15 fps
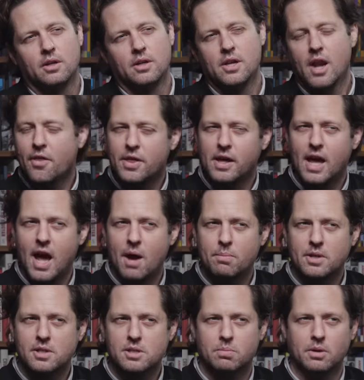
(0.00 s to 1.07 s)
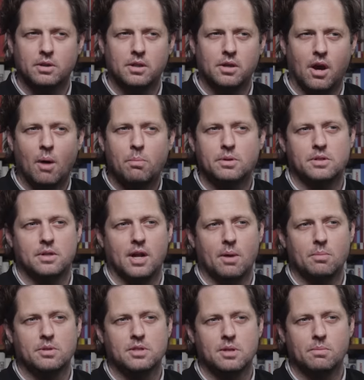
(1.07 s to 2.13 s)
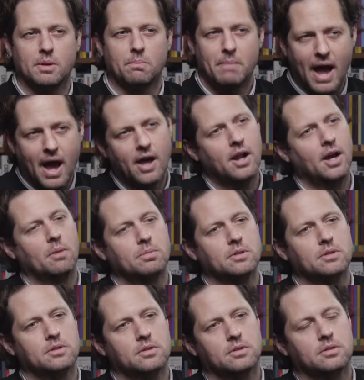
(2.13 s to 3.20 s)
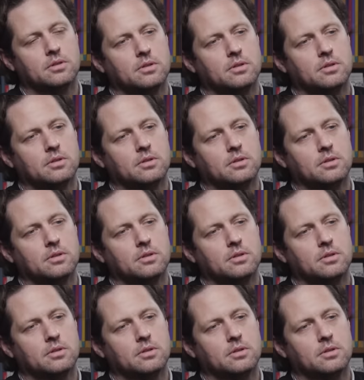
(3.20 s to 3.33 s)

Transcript: nothing happens, but the opposite happens, something bad happens.